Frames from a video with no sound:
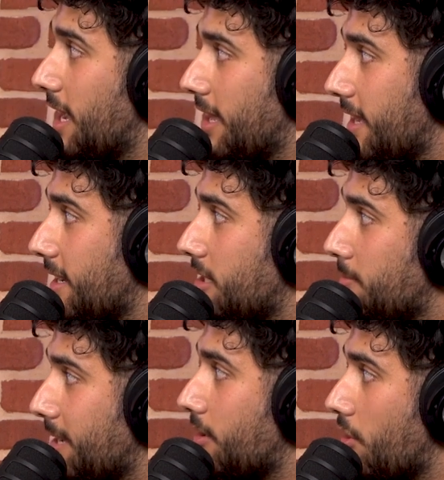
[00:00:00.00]
and they need to
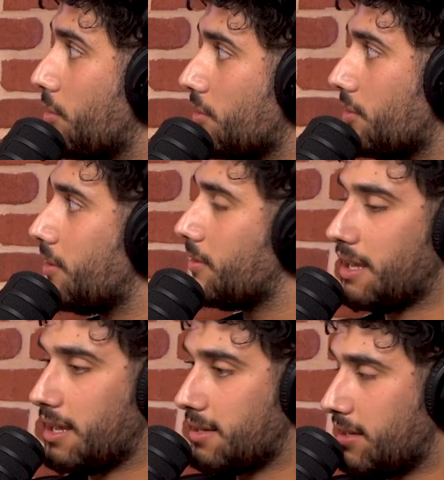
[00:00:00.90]
be able to know what you know.
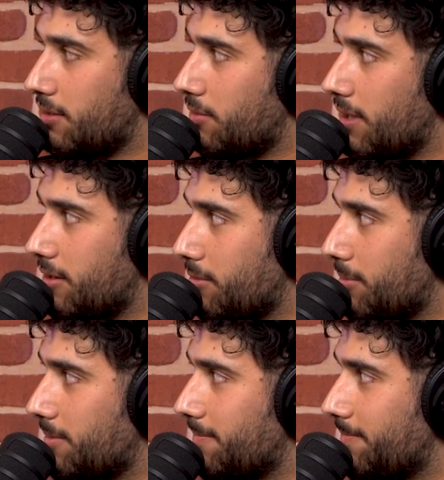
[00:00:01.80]
And guess how they do that, Tom?
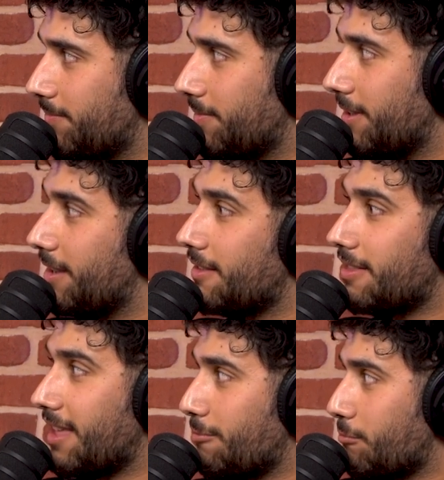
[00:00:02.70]

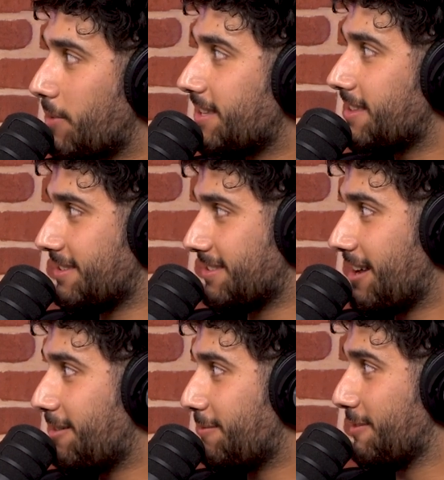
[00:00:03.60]
They read the
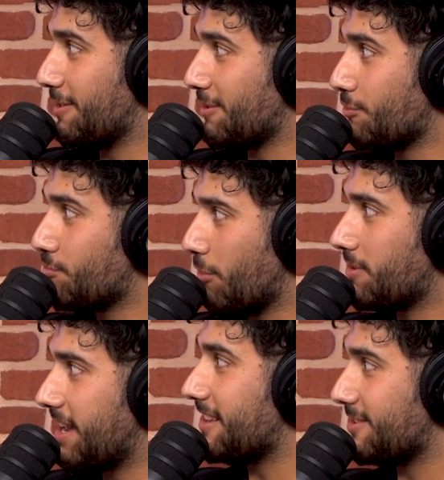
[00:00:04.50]
stuff that you
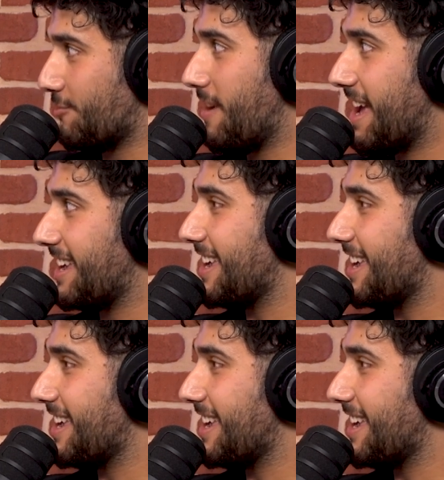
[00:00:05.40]
wrote down as tracking.